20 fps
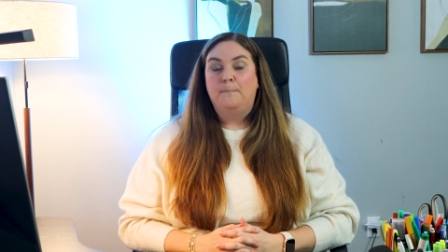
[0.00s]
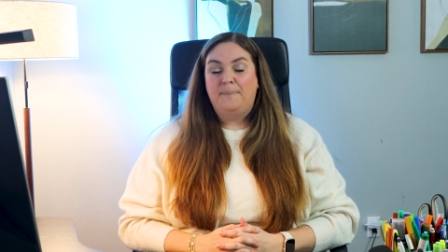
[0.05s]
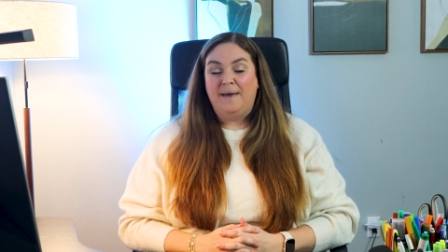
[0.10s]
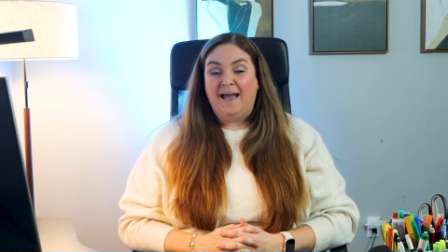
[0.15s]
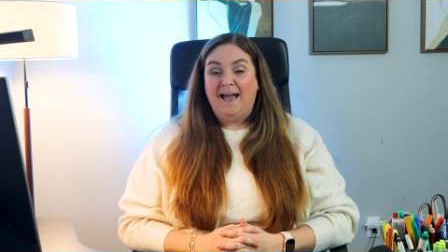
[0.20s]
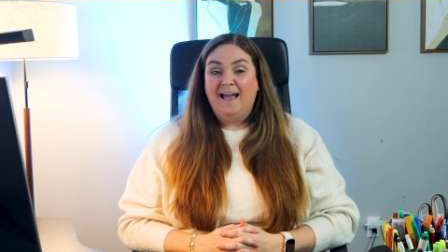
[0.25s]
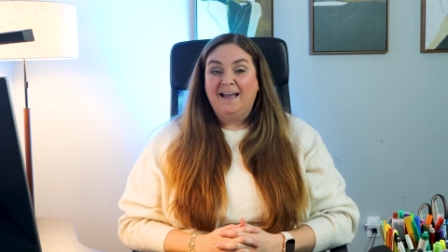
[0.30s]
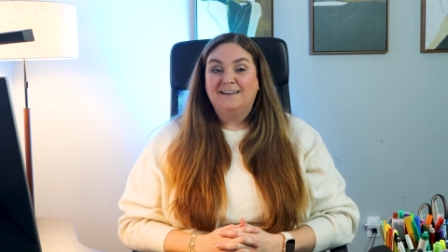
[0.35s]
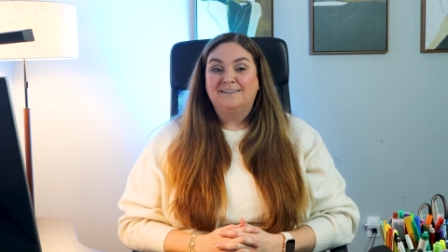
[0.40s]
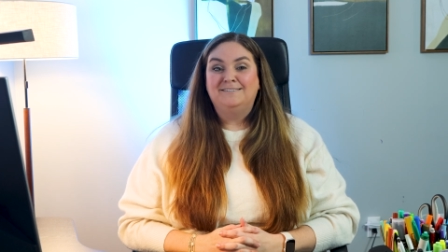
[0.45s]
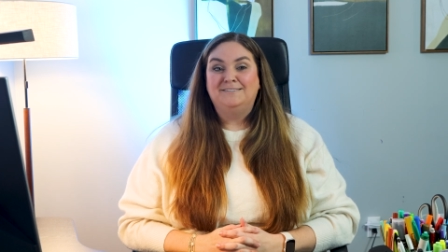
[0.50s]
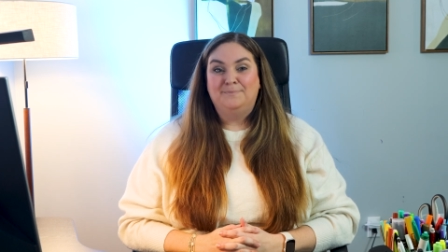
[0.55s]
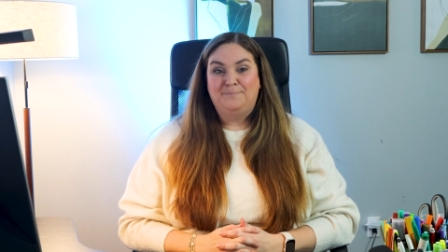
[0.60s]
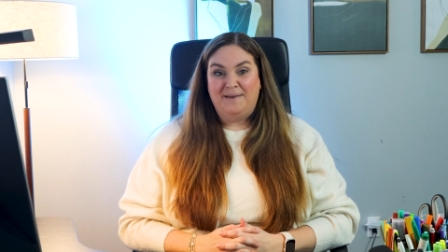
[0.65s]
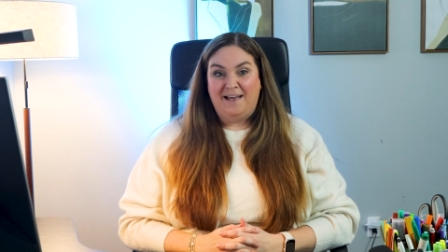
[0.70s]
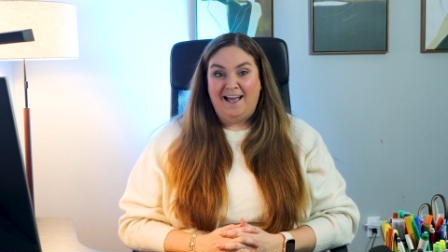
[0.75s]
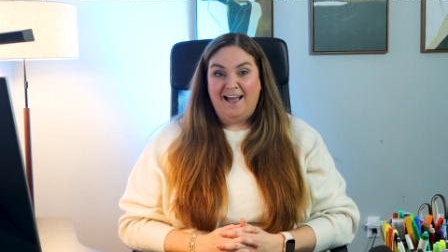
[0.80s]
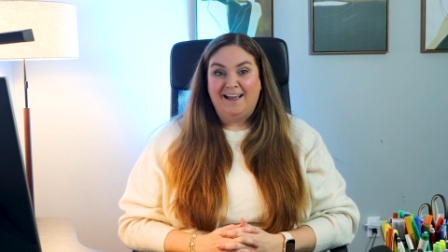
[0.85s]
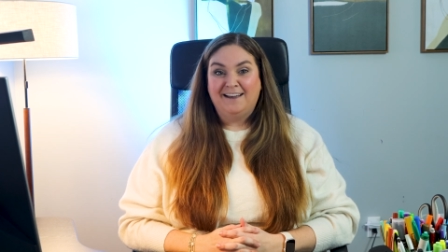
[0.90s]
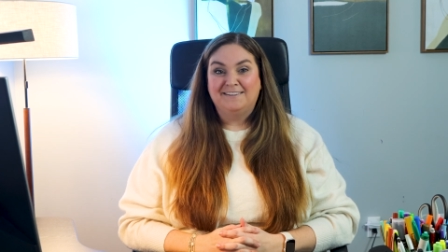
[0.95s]
back to
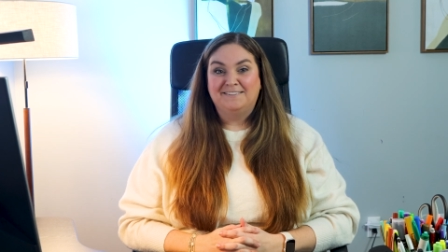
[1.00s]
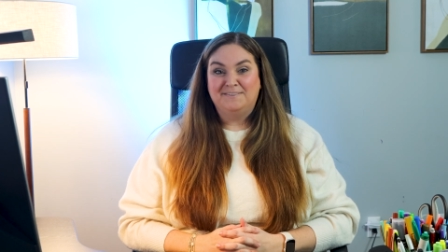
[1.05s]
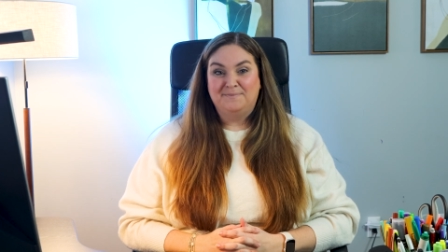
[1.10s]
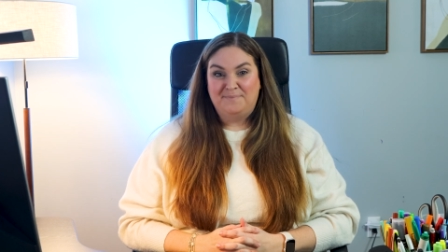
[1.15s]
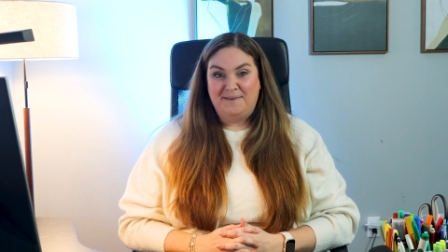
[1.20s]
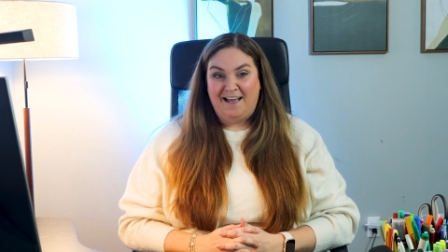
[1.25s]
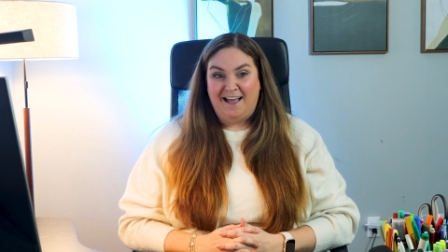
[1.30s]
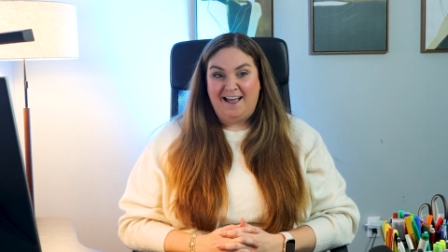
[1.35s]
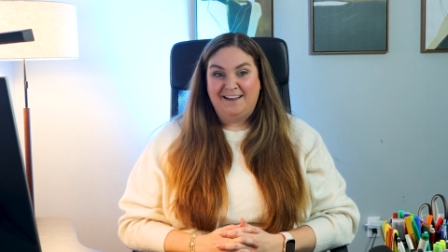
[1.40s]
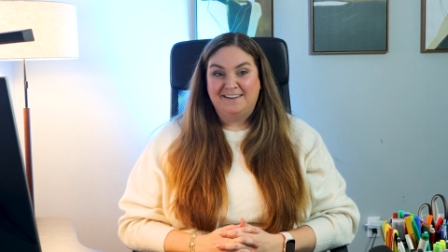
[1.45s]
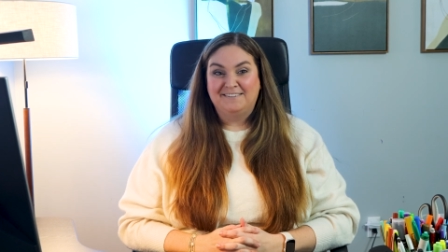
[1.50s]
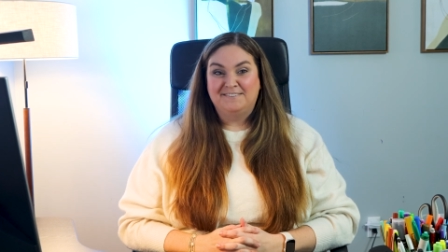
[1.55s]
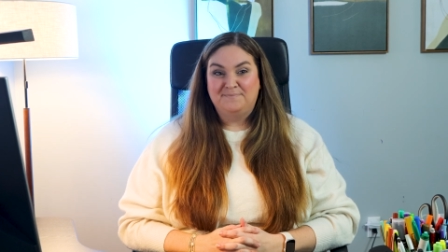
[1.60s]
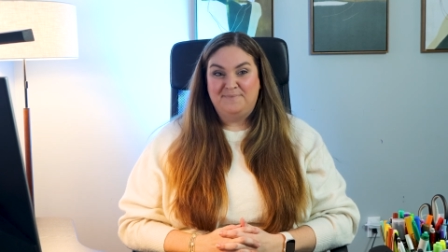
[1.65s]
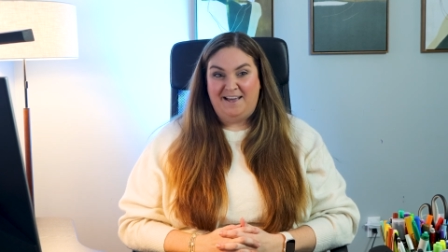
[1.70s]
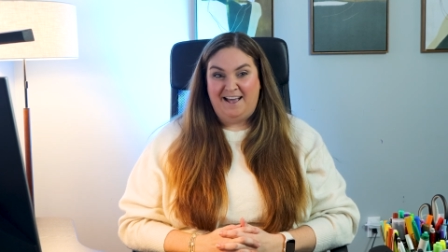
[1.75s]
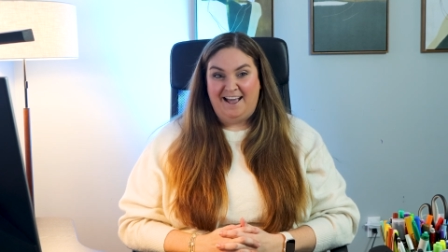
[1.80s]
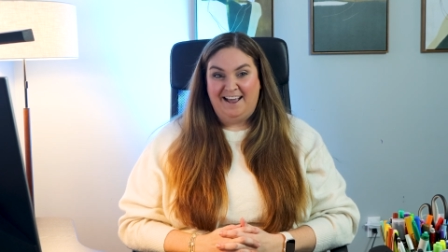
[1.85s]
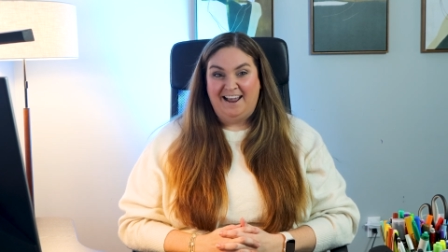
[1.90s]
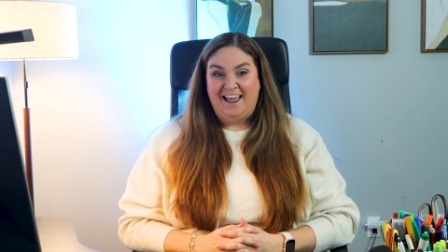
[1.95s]
back to back to
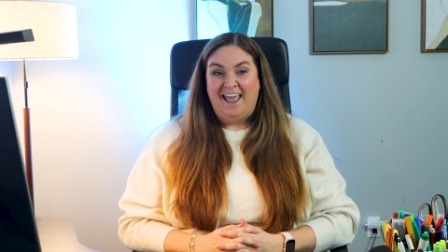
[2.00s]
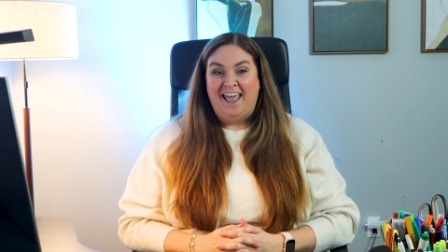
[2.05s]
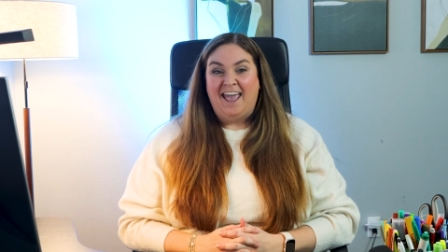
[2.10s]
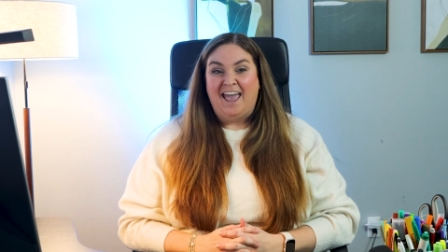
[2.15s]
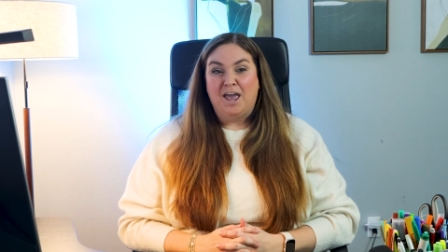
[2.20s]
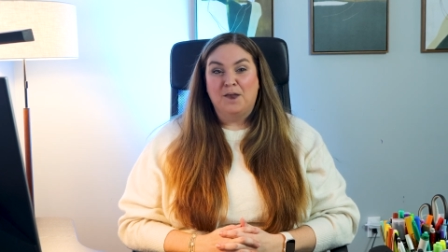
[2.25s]
back,